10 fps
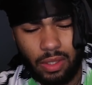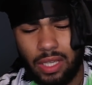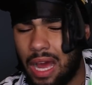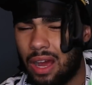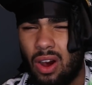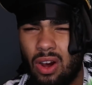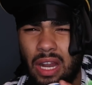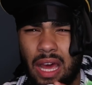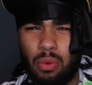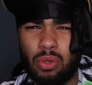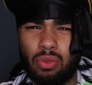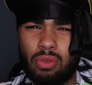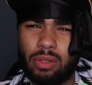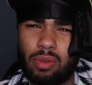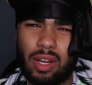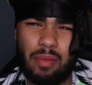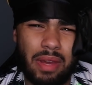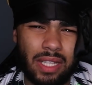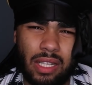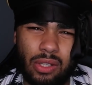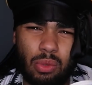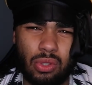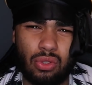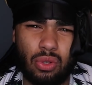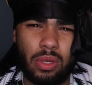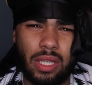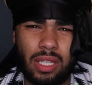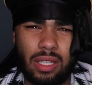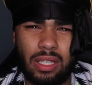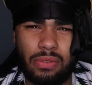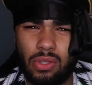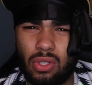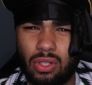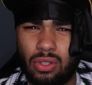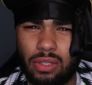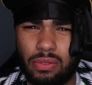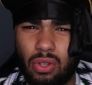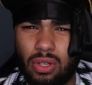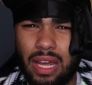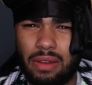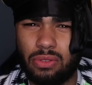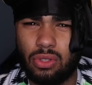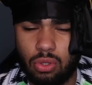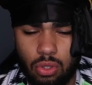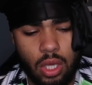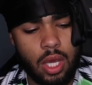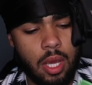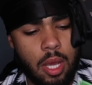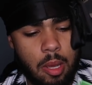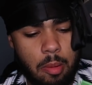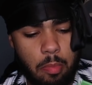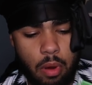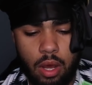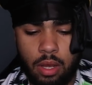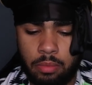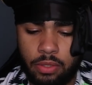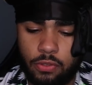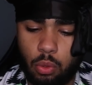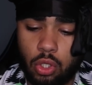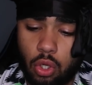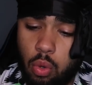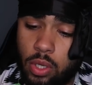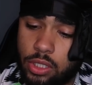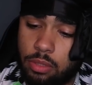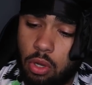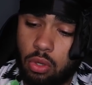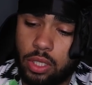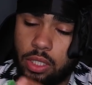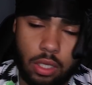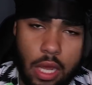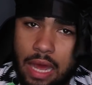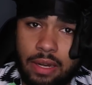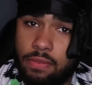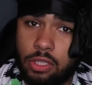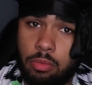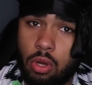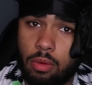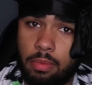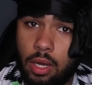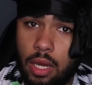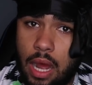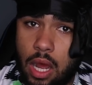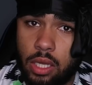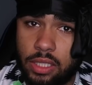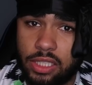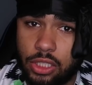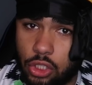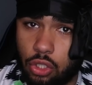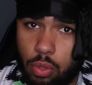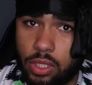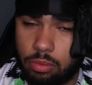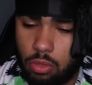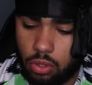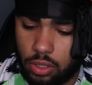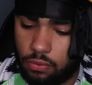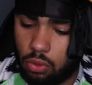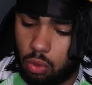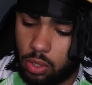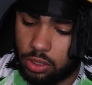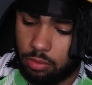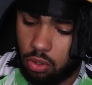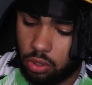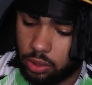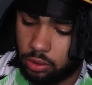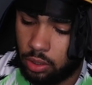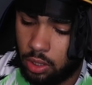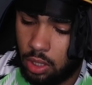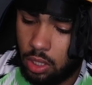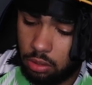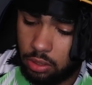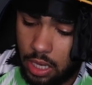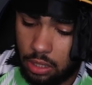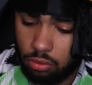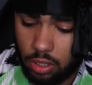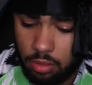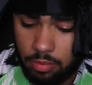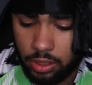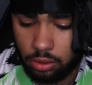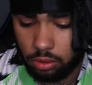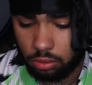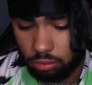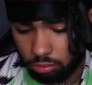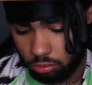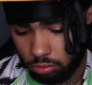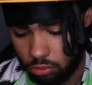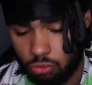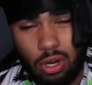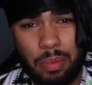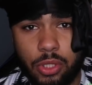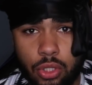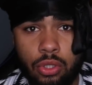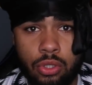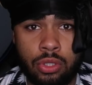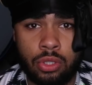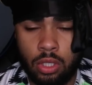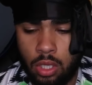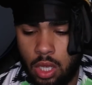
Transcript: yeah, I can't lie, I wouldn't really recommend anyone do it if you don't have to. But if you want to quit smoking, I never smoke, but I heard this is to quit smoking. If you want to quit smoking, yeah, I'd recommend grab snus.